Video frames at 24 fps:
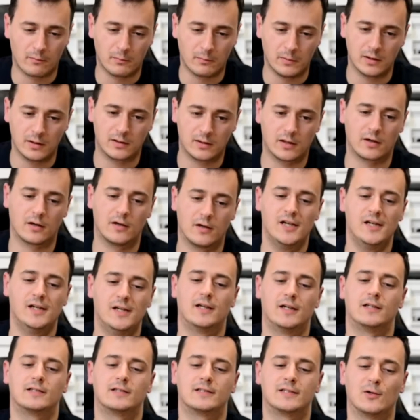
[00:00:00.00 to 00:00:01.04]
meter
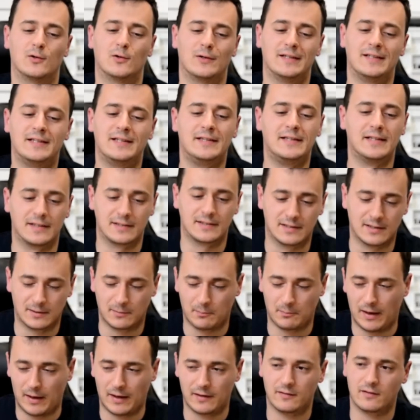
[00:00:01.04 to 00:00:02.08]
so it
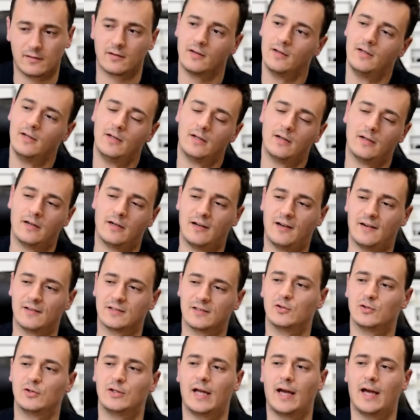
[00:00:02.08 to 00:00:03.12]
doesn't matter uh,
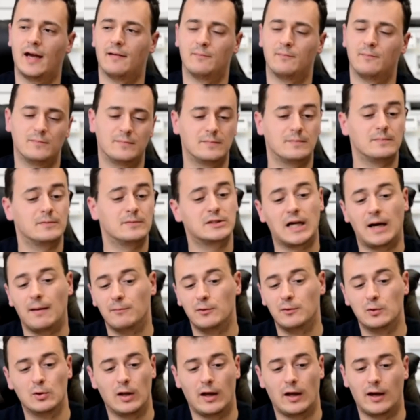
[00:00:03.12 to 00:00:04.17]
so yeah
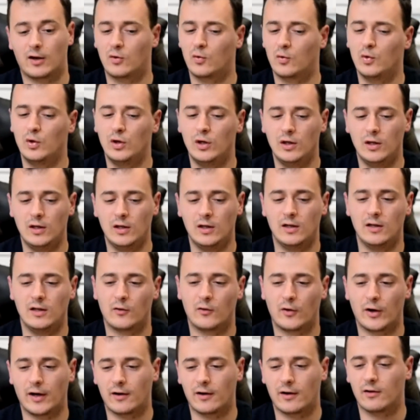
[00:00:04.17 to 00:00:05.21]
some do like
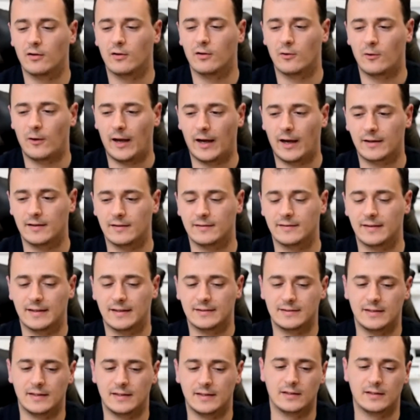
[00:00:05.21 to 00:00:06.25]
really regular like the
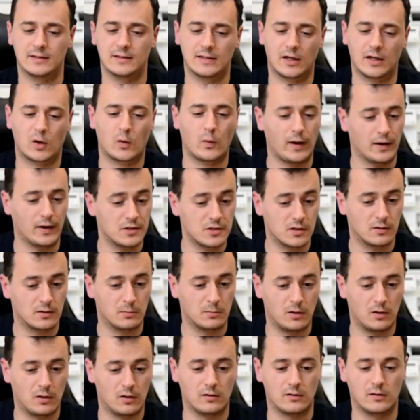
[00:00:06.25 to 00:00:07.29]
testing. It's like
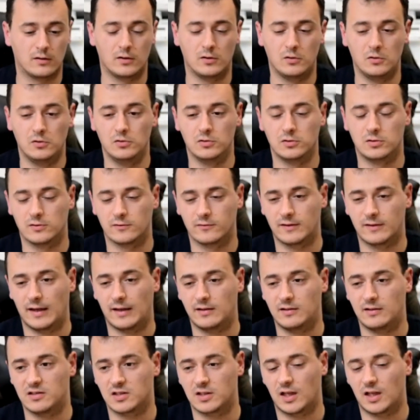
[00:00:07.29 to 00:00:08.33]
questionable. The use of that
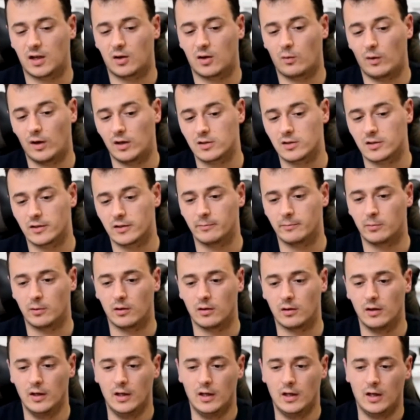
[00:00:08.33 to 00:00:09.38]
is like
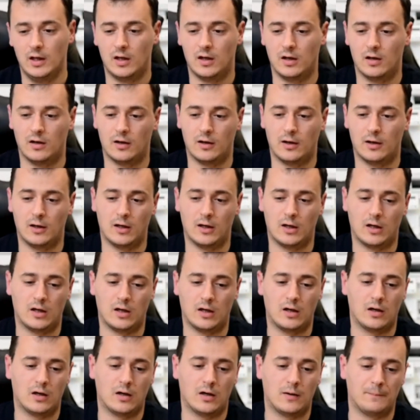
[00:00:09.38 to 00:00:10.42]
questionable.
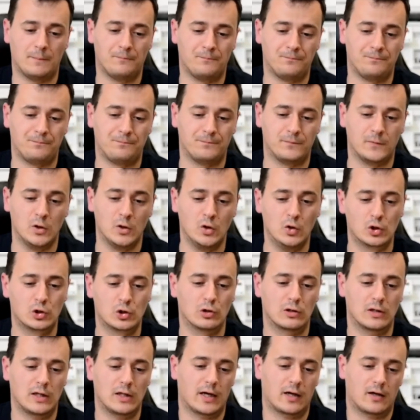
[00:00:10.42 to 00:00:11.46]
Um, you
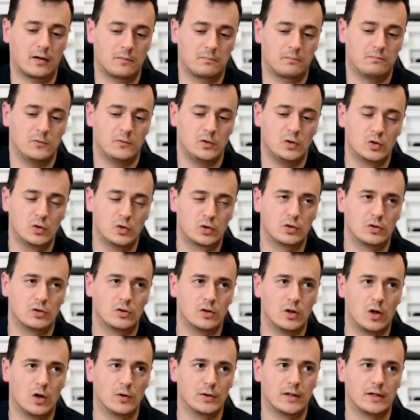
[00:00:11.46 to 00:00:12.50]
should like you should
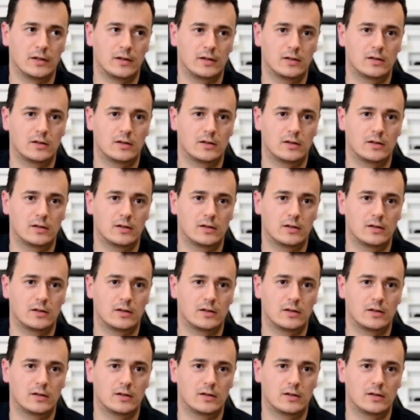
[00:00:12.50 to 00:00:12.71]
know that